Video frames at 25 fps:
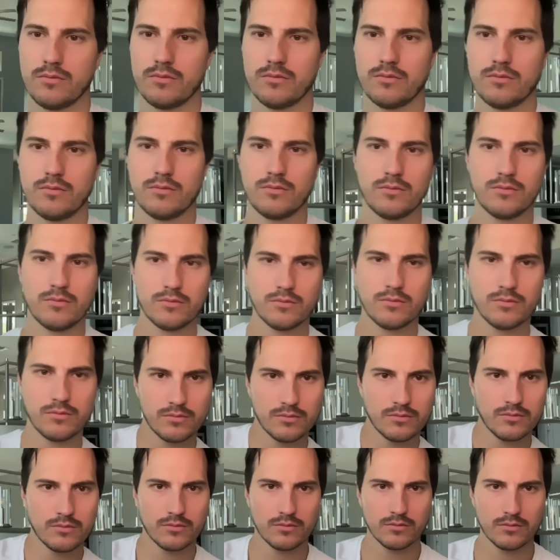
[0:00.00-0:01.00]

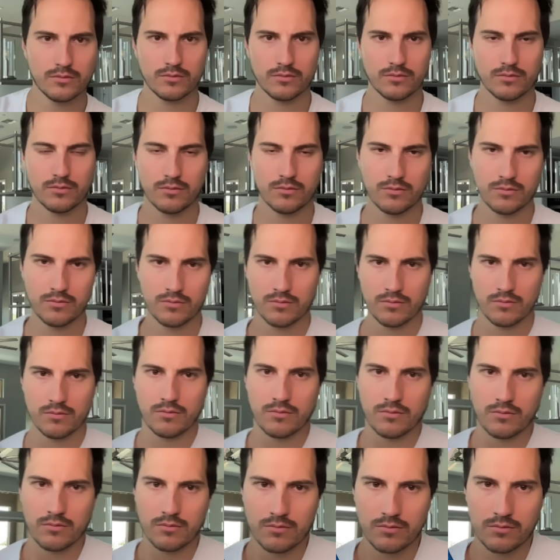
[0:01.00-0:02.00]

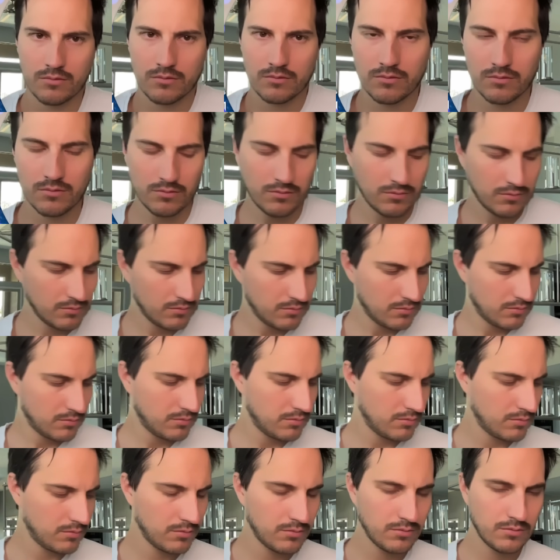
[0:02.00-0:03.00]

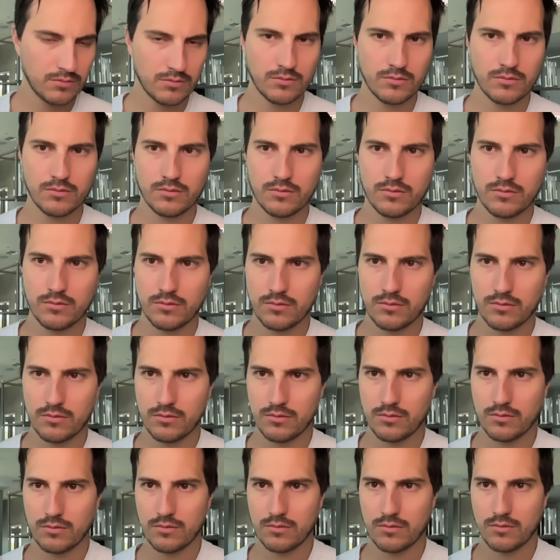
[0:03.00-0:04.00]

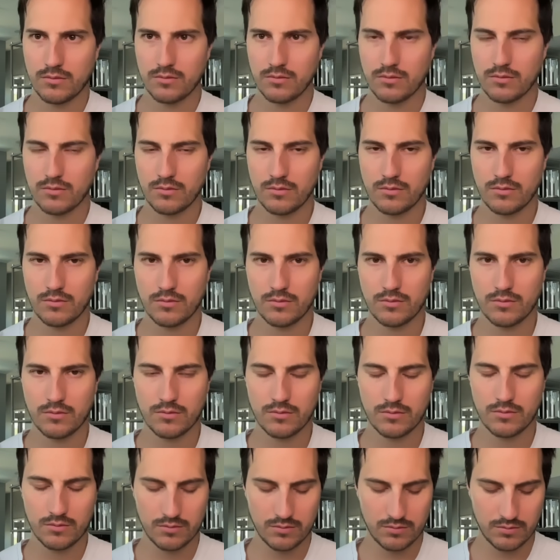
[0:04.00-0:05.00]

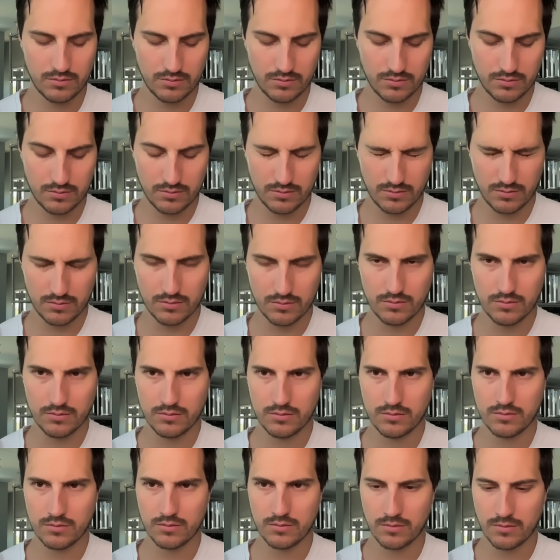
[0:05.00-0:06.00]

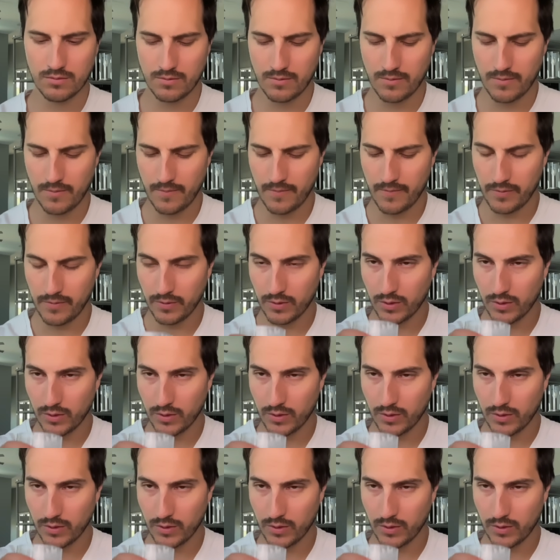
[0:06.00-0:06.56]
No words are spoken by the person on screen.